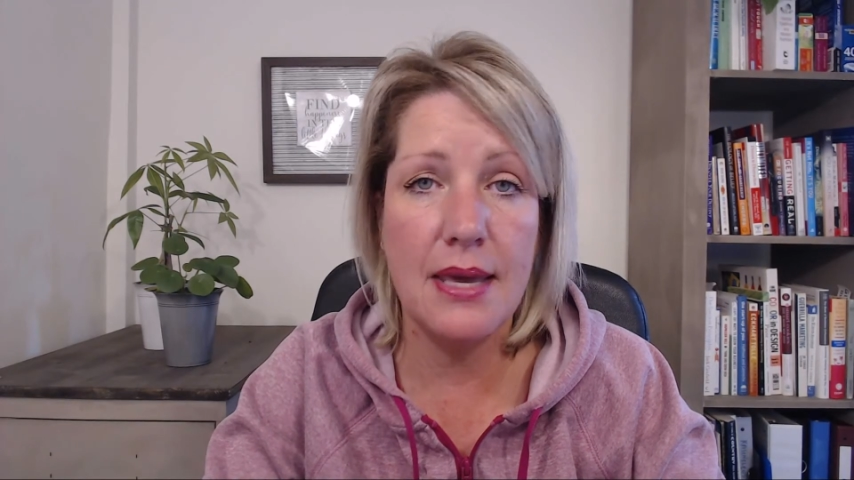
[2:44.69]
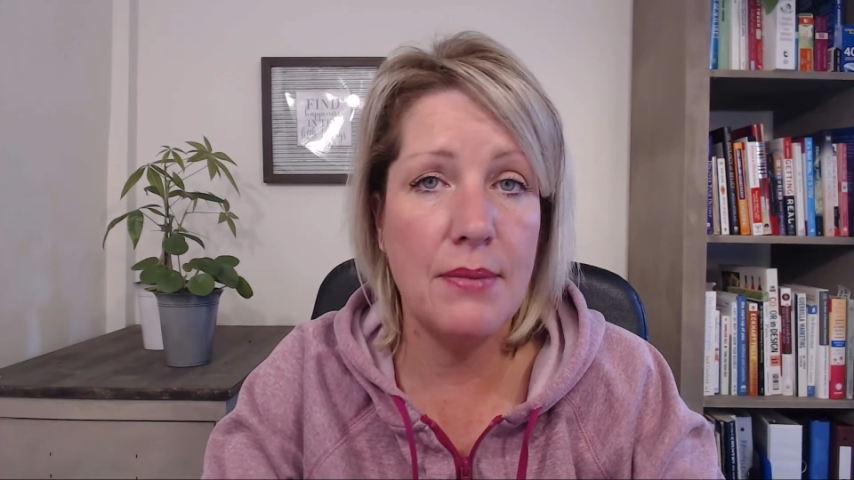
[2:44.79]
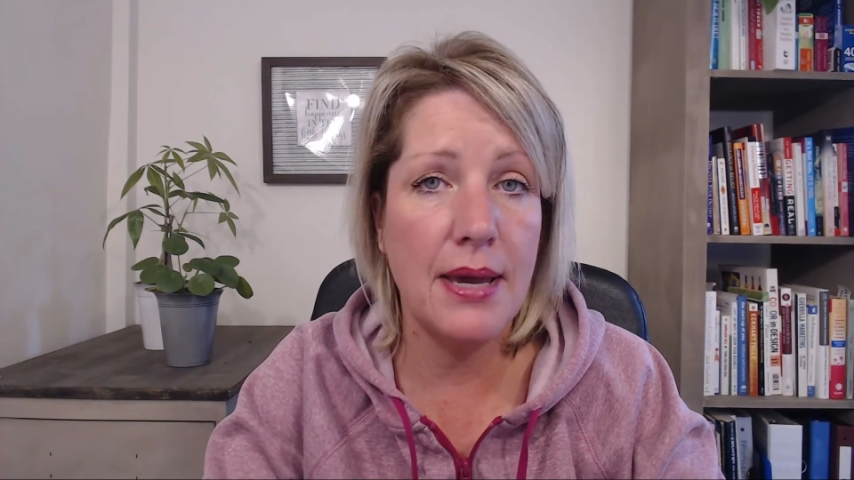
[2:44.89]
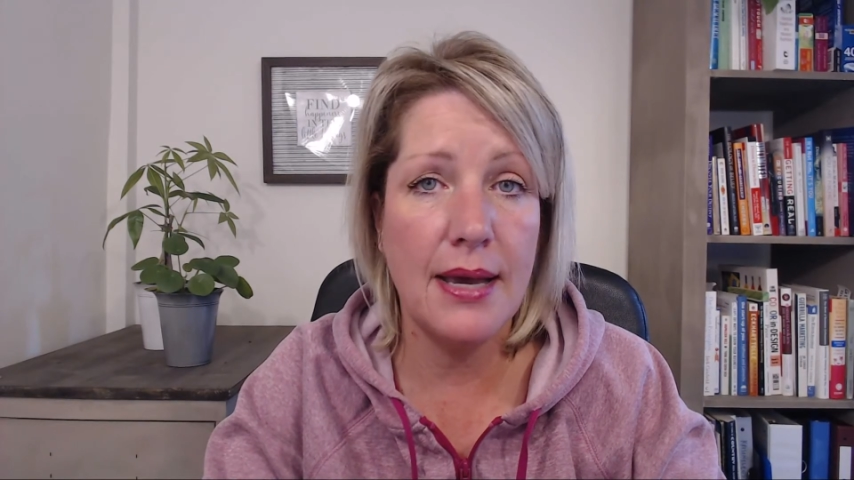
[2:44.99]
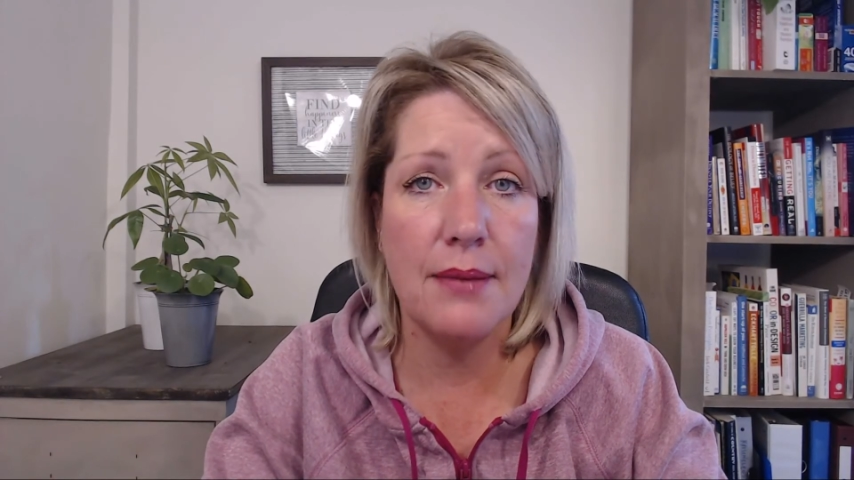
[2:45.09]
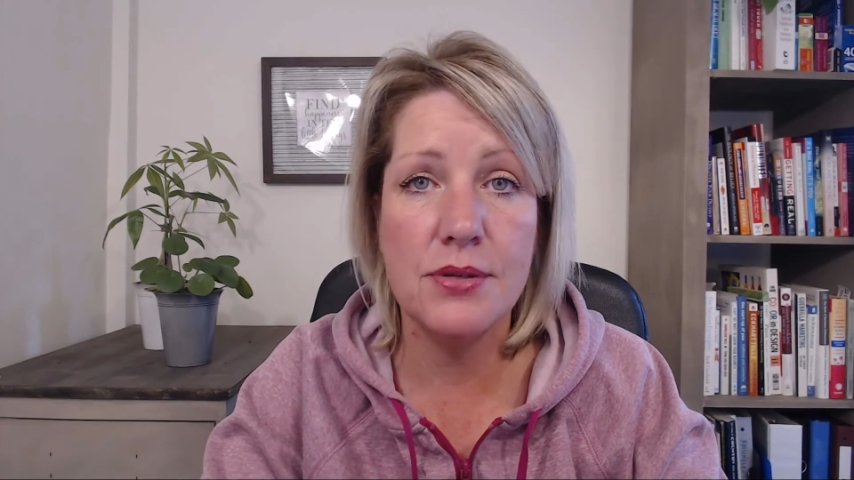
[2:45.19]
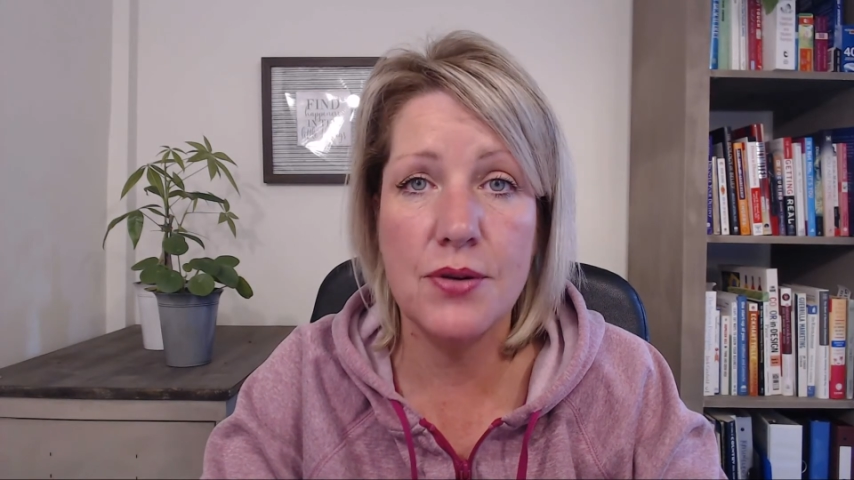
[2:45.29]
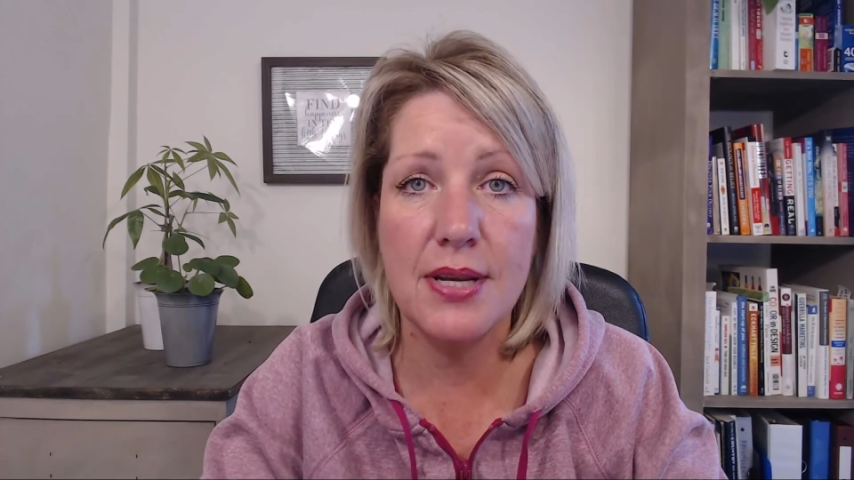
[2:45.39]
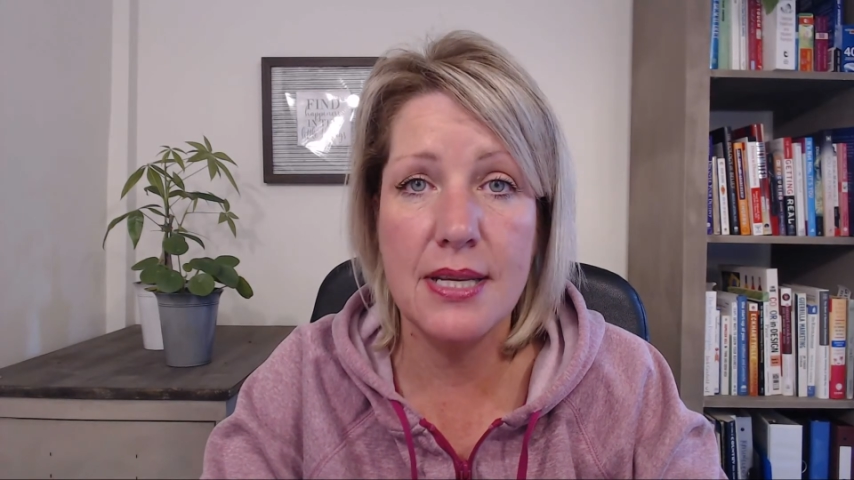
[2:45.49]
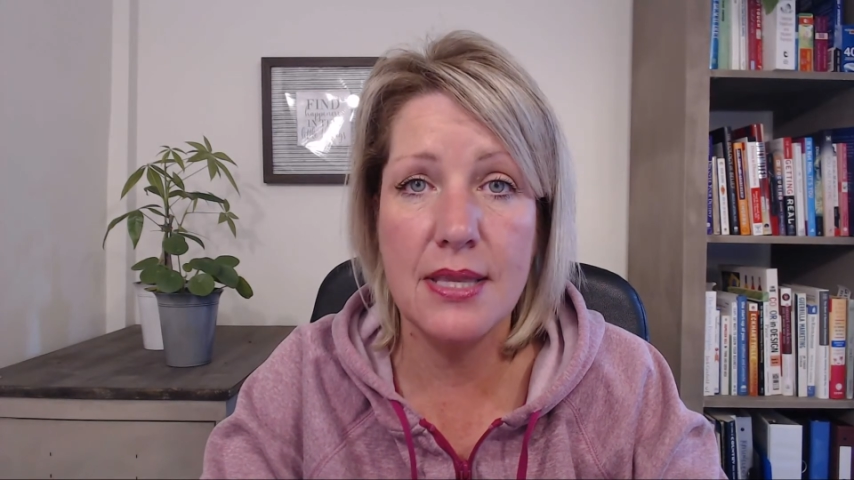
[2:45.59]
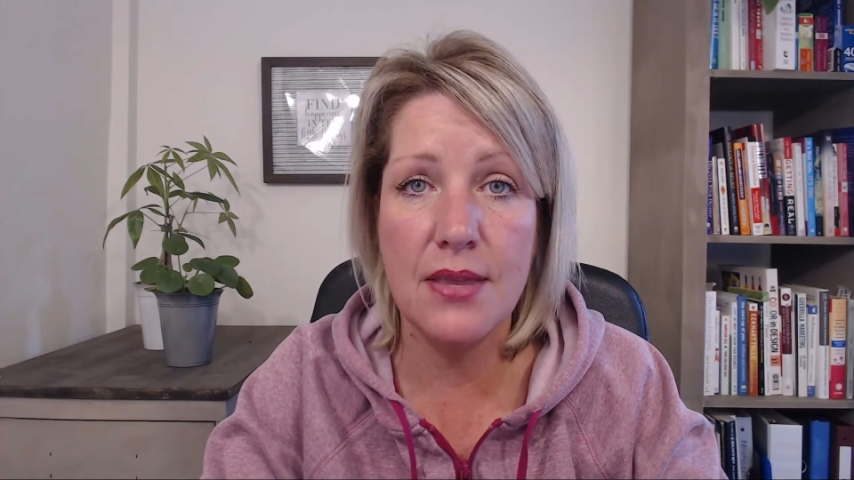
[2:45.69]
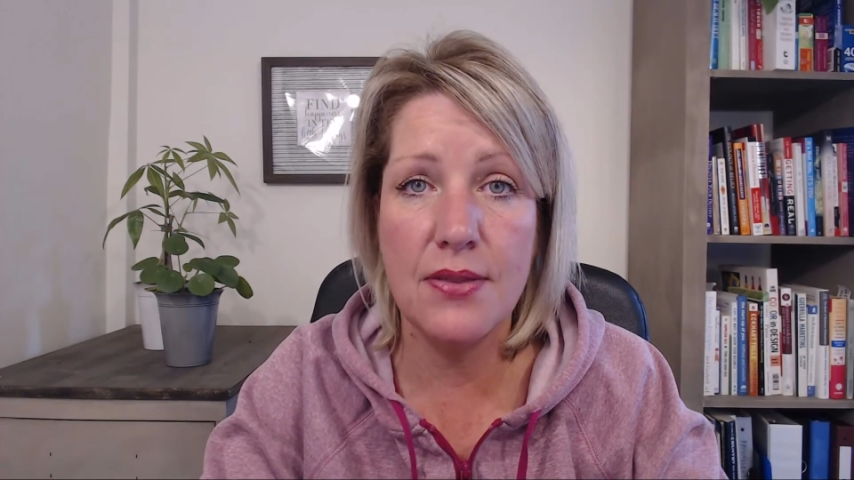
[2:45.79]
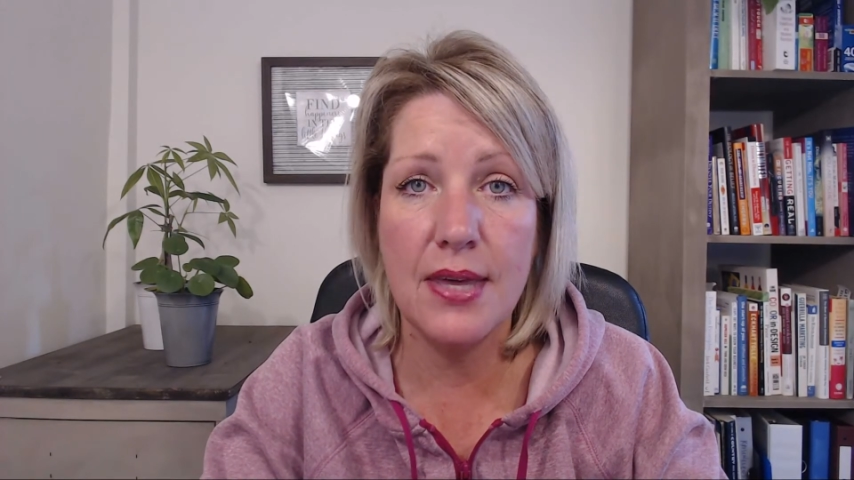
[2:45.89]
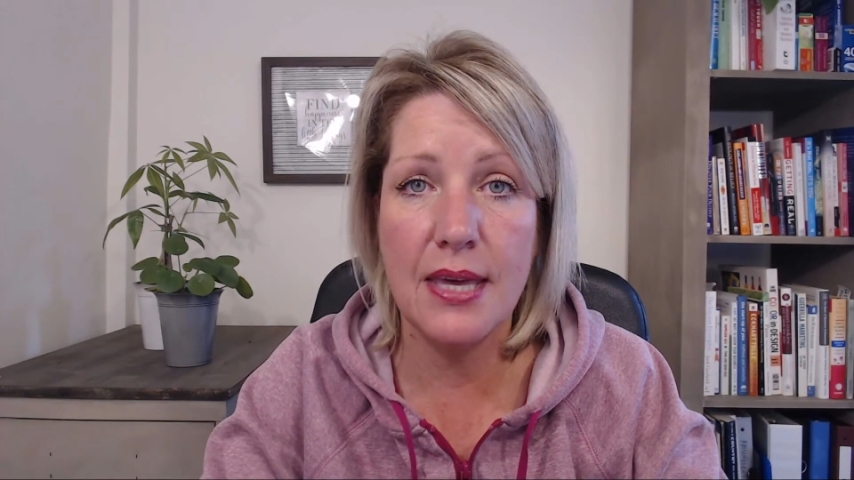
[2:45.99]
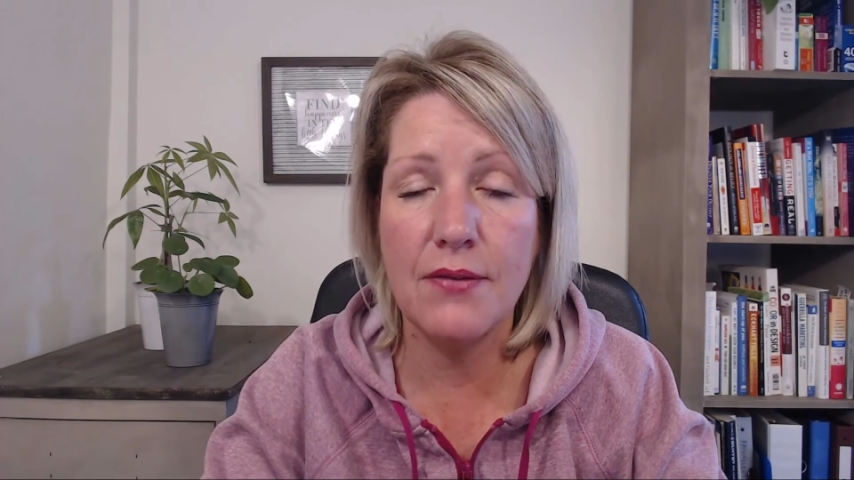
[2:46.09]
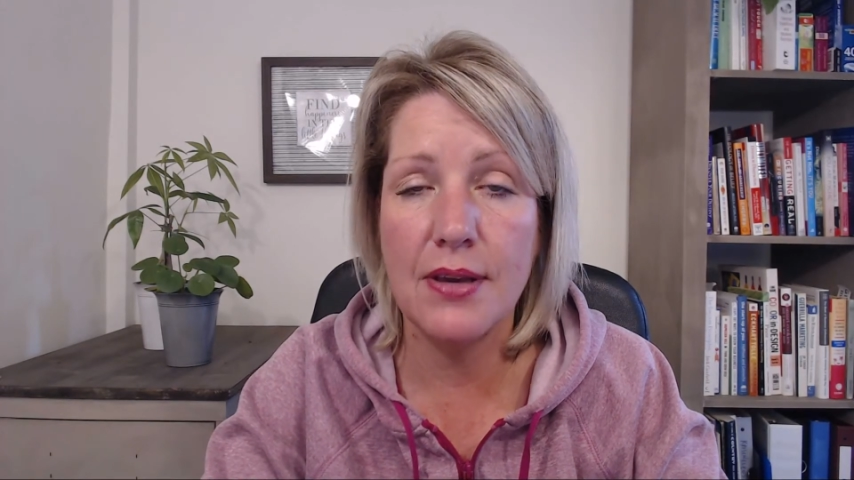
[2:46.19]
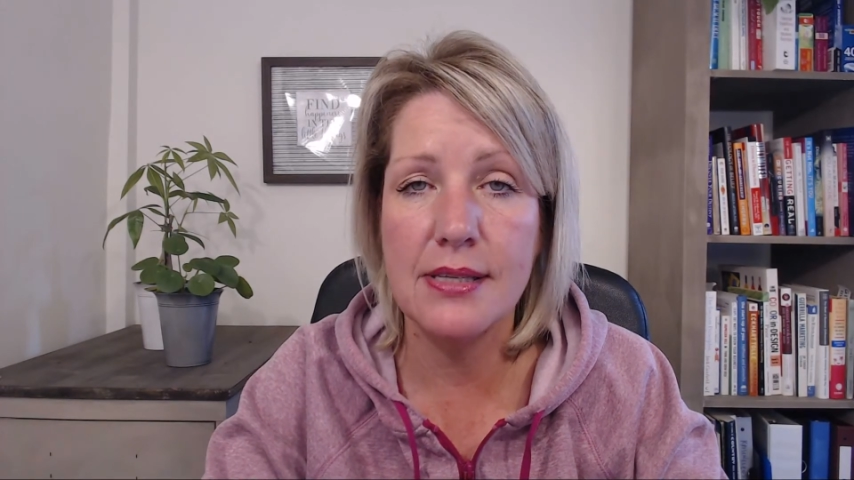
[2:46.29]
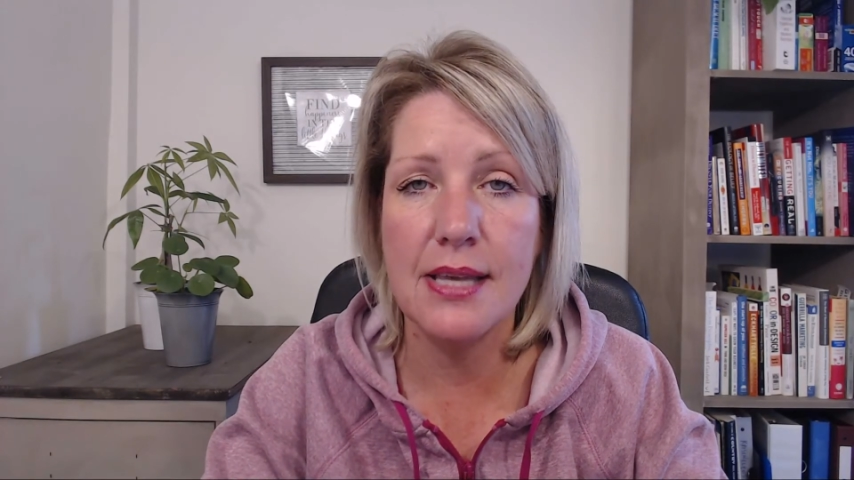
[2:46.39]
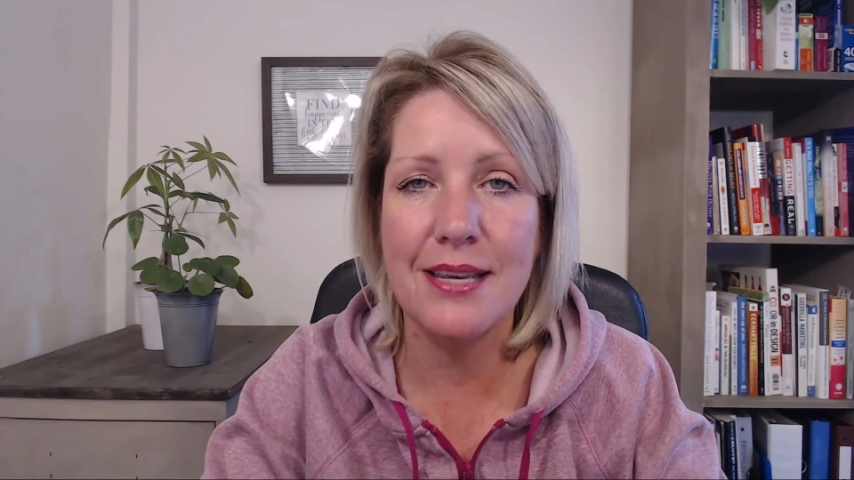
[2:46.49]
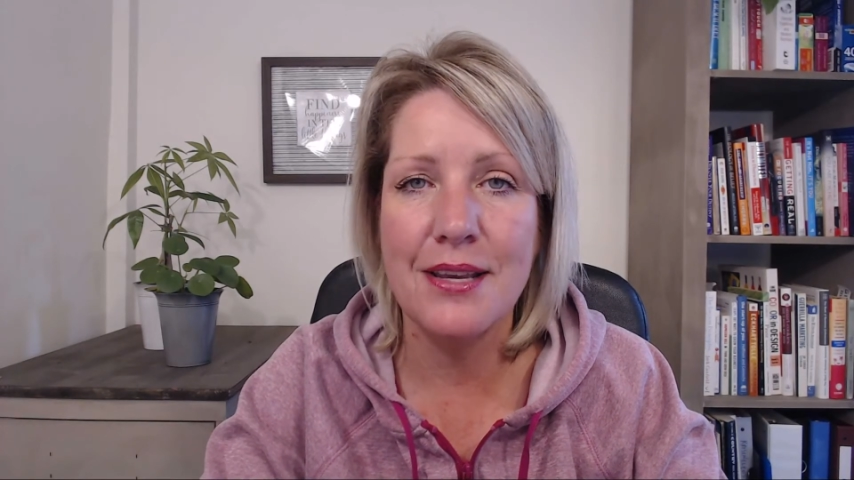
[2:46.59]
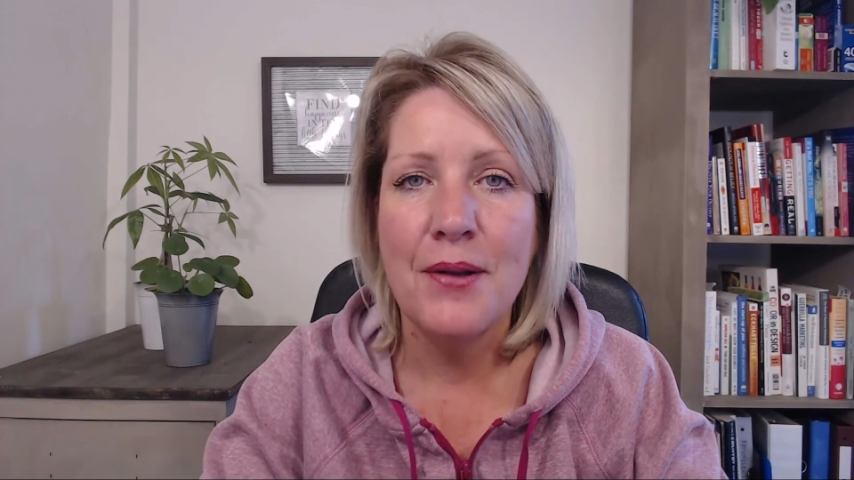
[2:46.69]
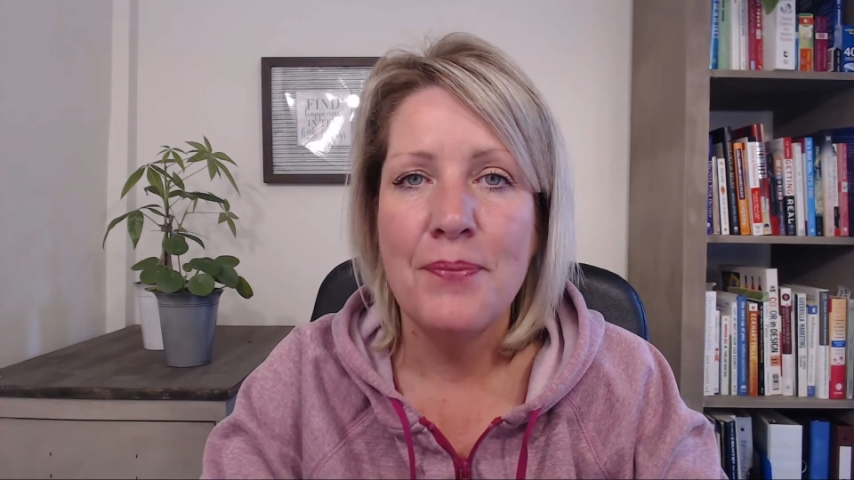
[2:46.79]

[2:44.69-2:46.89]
they might come straight to the Thinkific site.